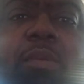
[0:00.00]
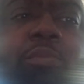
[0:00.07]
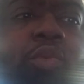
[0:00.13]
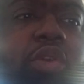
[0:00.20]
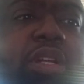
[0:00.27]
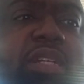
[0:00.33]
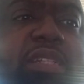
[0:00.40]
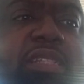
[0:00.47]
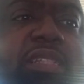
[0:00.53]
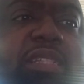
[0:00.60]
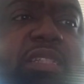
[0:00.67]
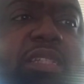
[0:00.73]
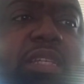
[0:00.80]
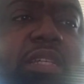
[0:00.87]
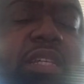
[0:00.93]
more
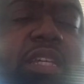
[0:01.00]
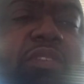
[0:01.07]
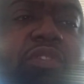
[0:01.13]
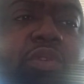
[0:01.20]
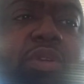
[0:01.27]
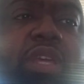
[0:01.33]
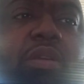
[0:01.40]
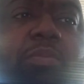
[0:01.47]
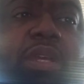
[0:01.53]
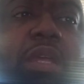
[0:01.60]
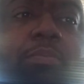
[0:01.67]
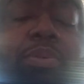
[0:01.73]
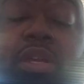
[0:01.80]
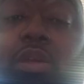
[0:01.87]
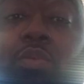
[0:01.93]
consistently if you get him in
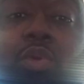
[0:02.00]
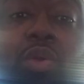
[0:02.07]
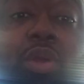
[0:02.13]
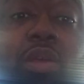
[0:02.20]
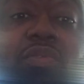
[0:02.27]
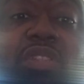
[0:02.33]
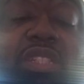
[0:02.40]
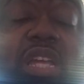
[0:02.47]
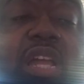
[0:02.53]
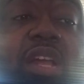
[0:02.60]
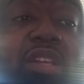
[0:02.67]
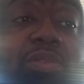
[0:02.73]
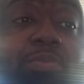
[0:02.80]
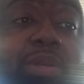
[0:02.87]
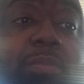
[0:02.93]
that pick and roll off of
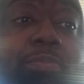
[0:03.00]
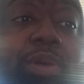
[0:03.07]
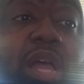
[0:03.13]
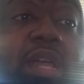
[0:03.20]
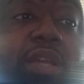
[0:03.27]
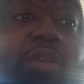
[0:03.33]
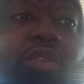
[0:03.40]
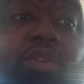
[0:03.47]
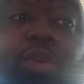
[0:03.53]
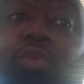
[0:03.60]
Zion's big body or